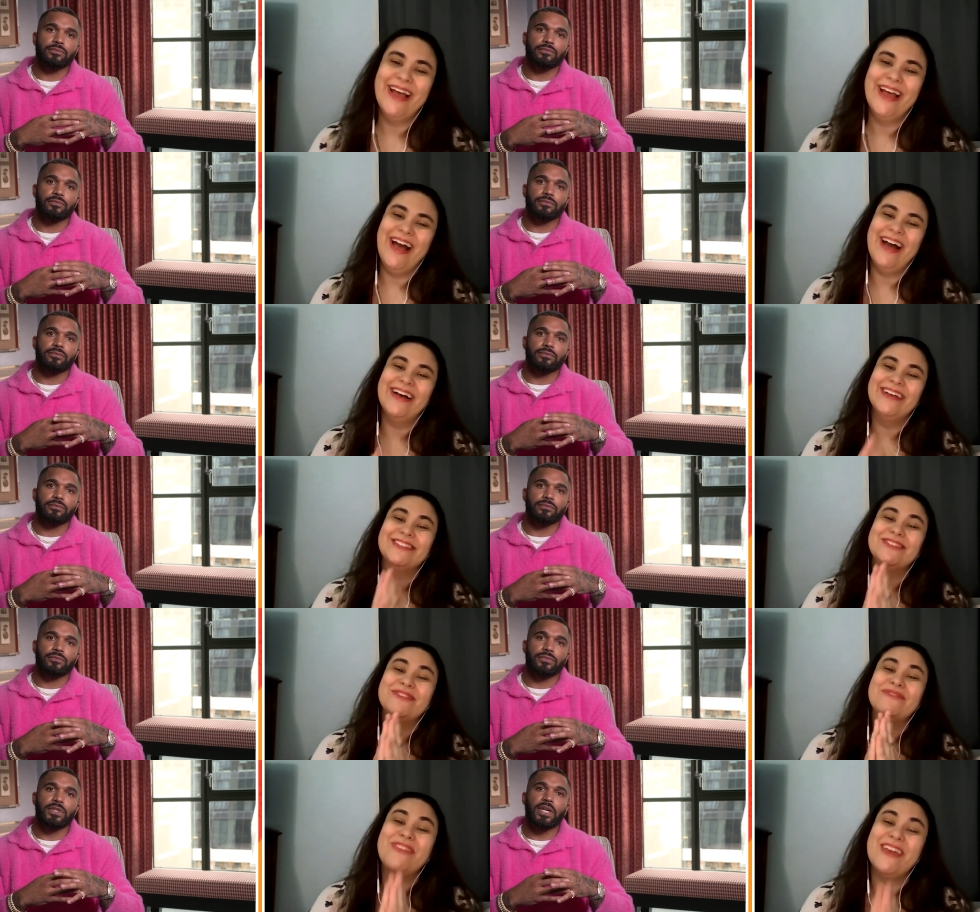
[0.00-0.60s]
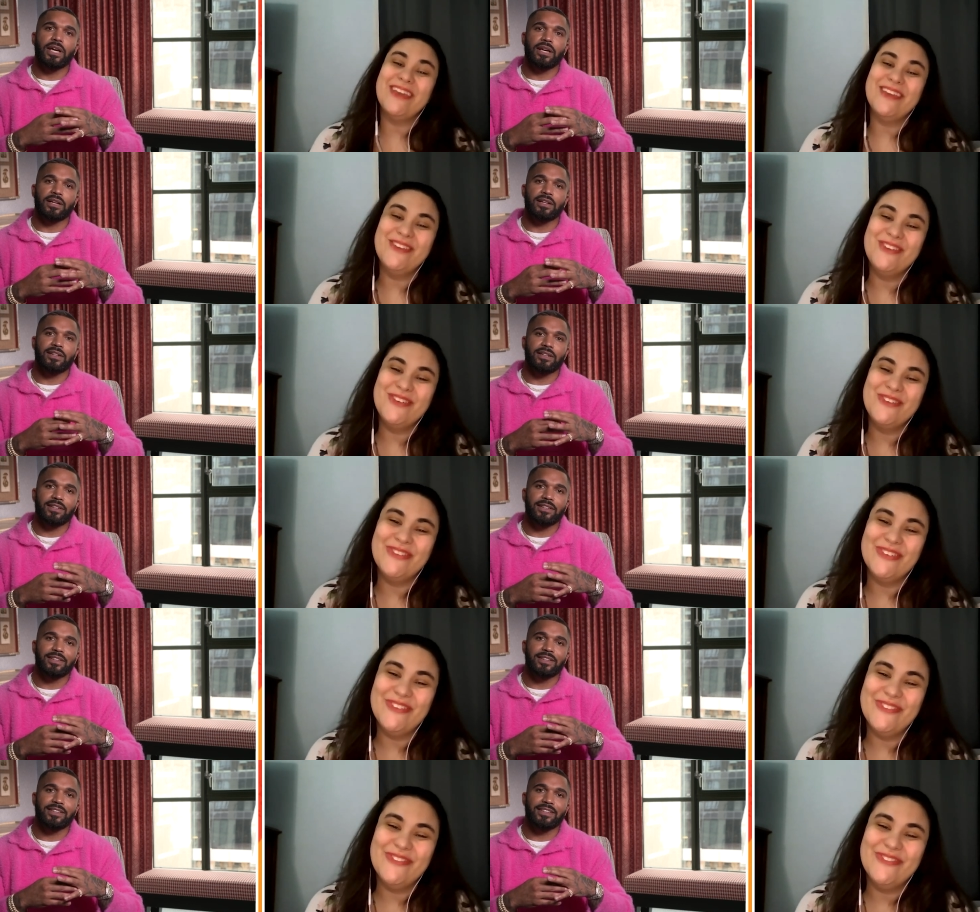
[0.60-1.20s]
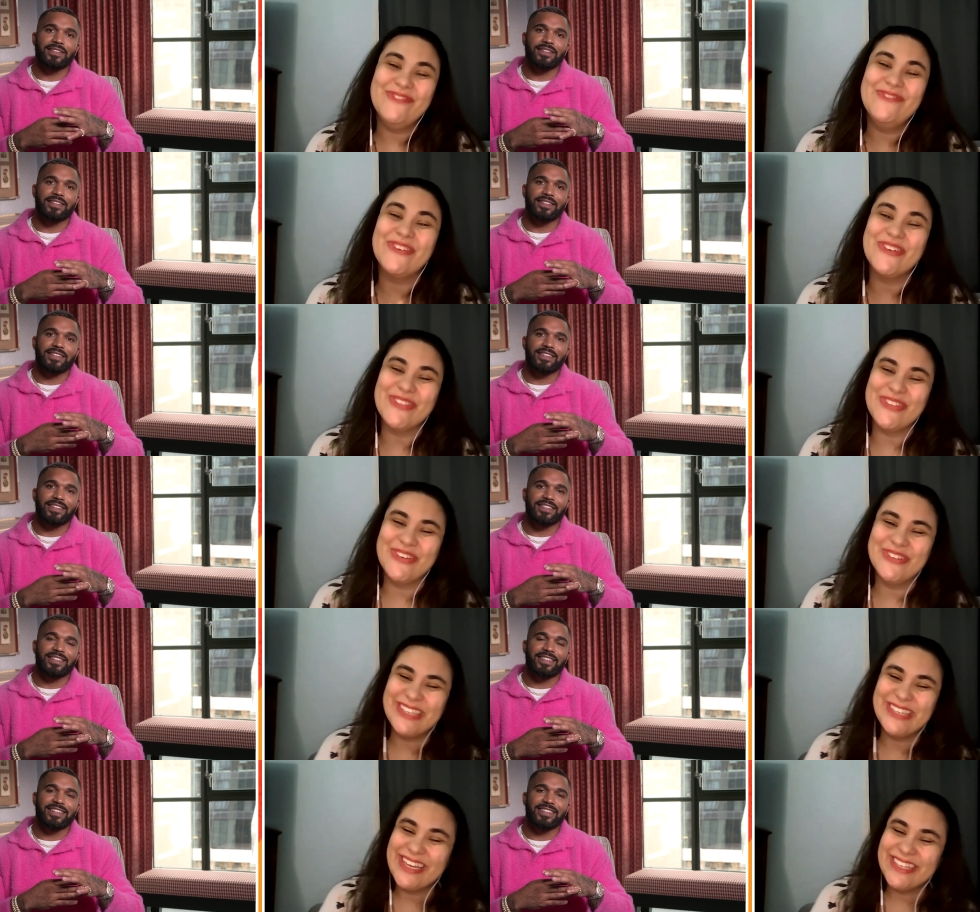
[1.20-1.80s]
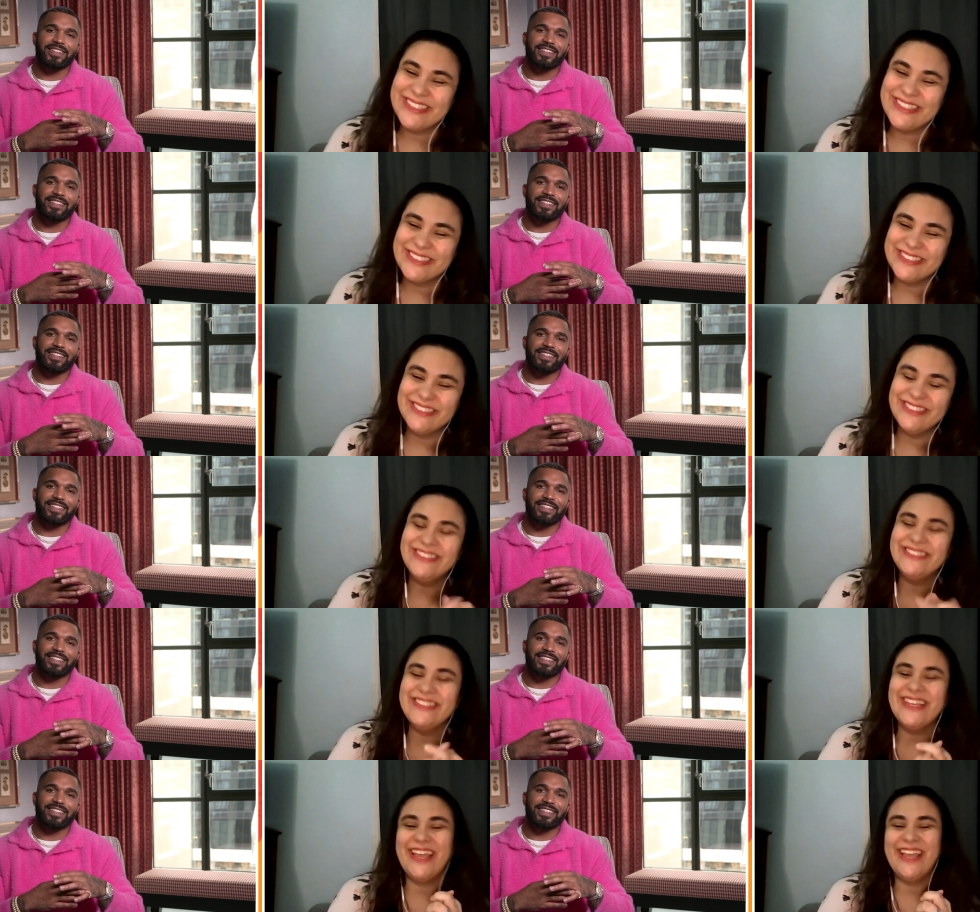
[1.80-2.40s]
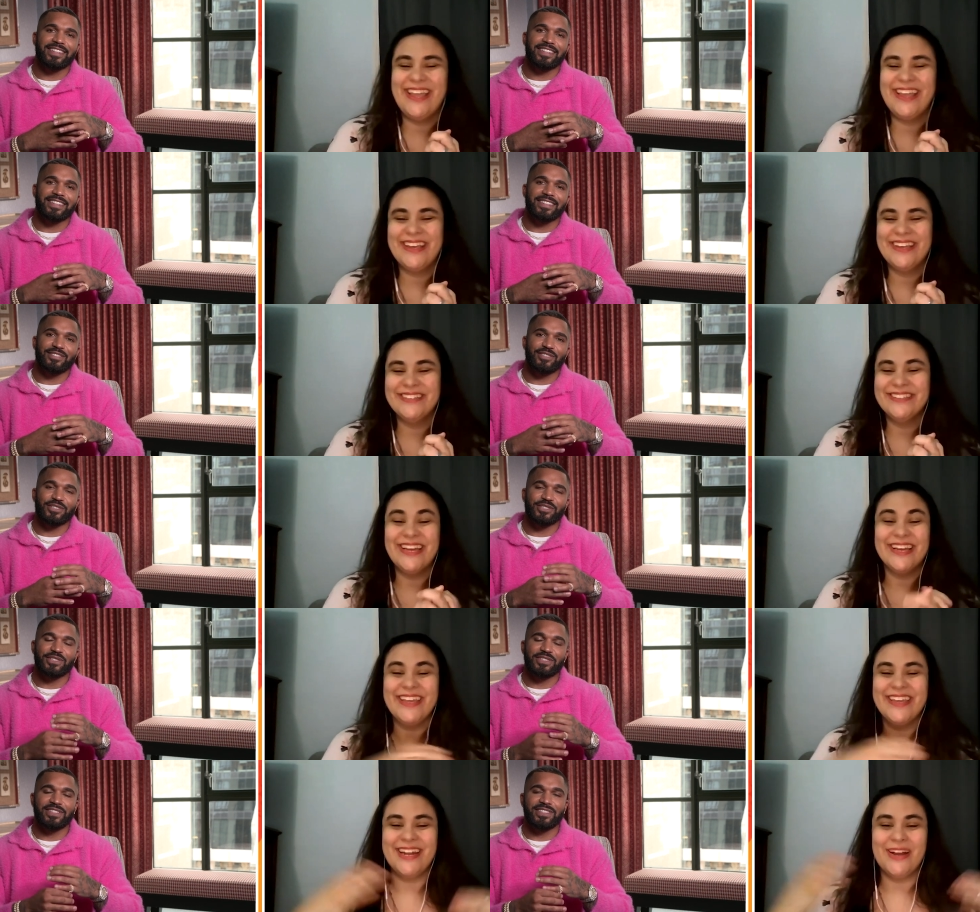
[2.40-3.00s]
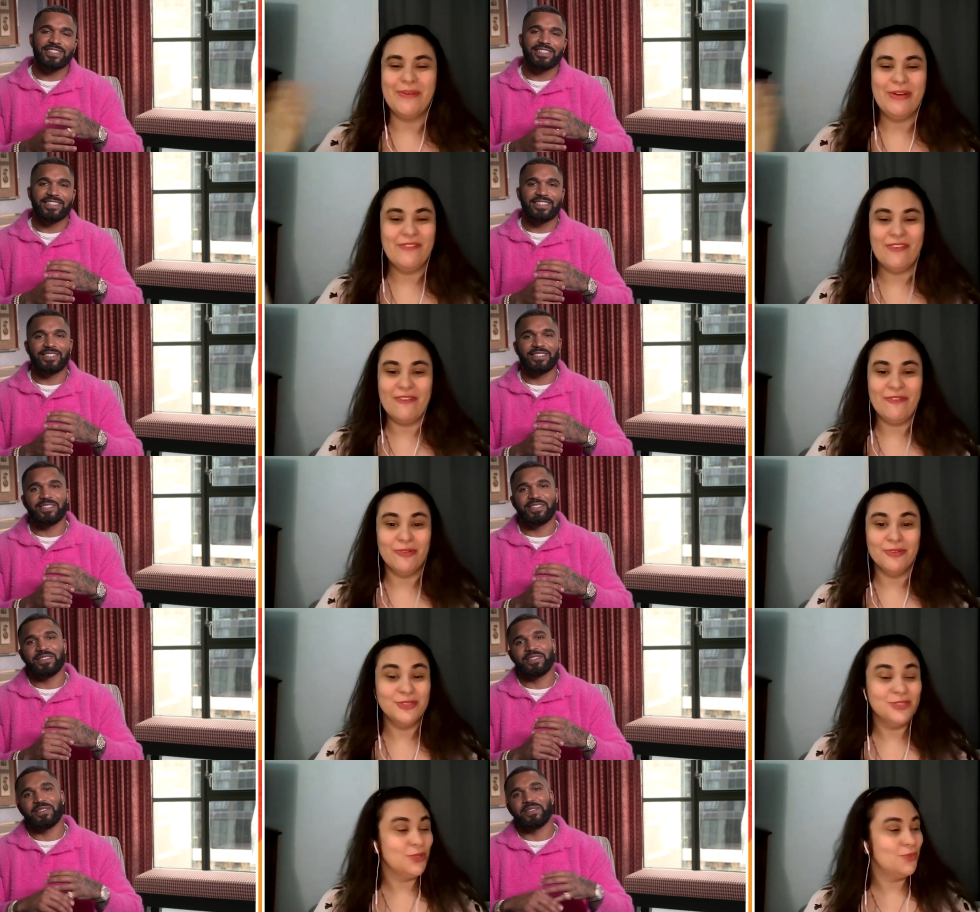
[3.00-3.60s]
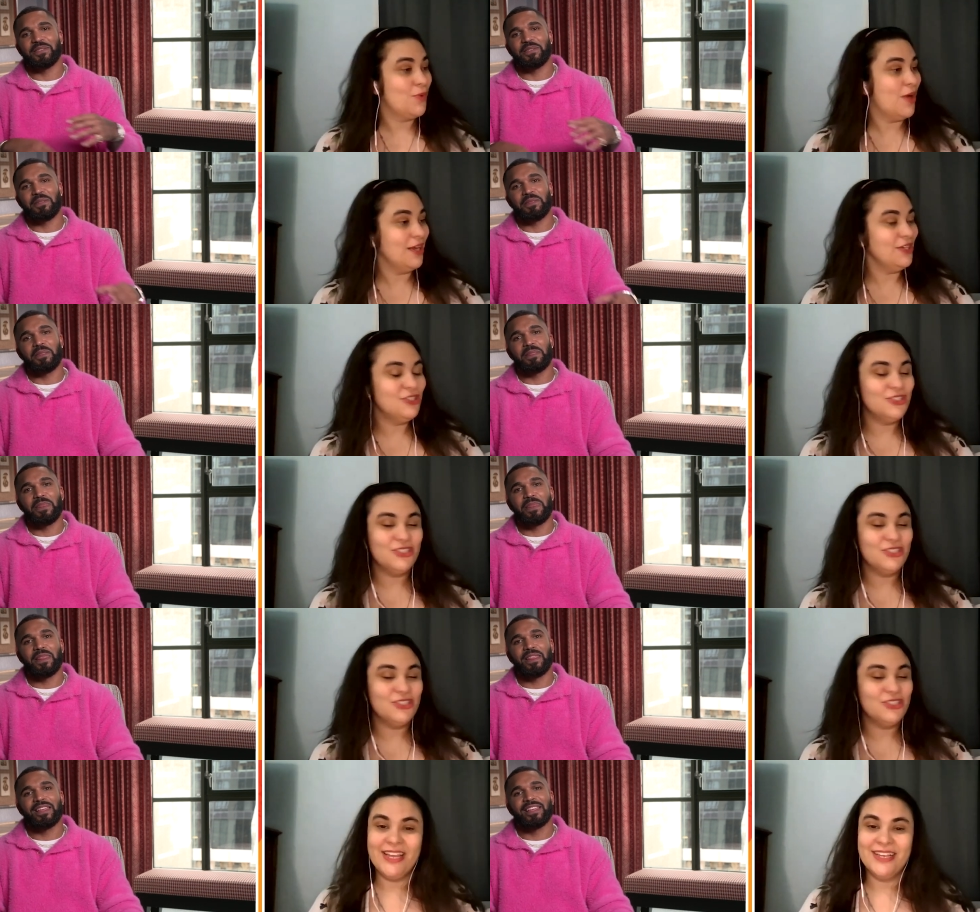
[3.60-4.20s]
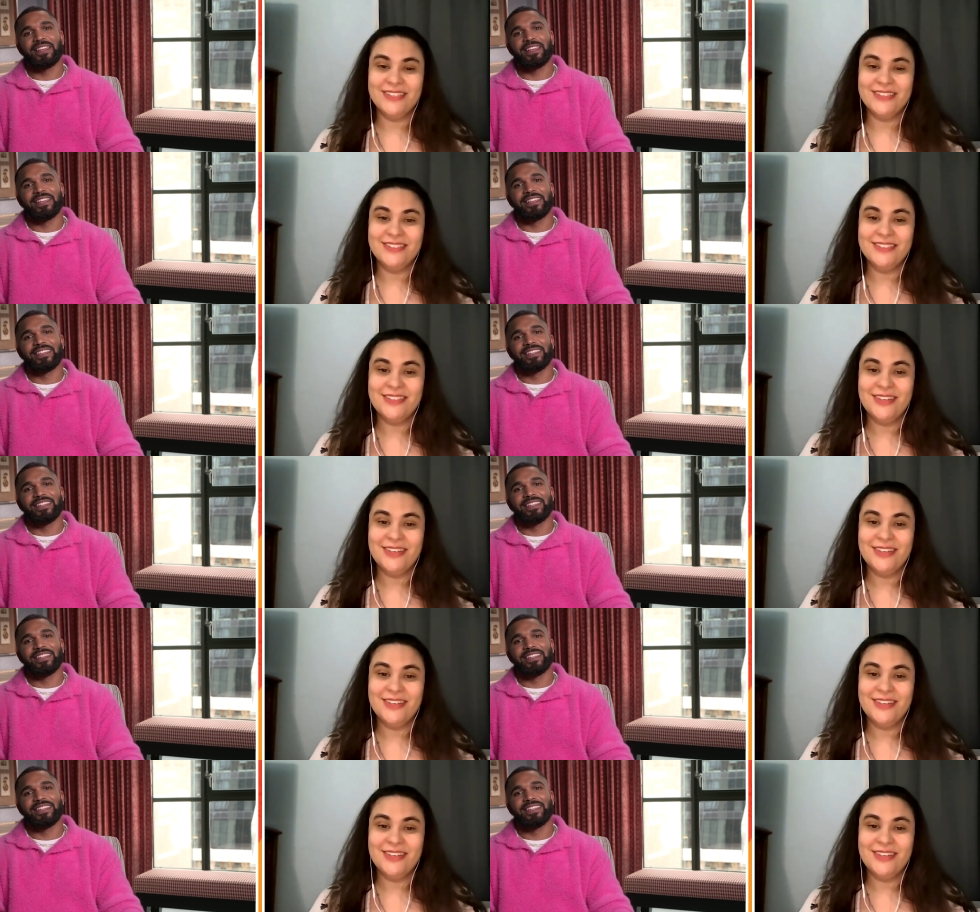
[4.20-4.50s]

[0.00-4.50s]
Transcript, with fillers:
Speaker 1: Uh, so thank yeah. you for those answers, and for I sure. not wait for everyone to watch and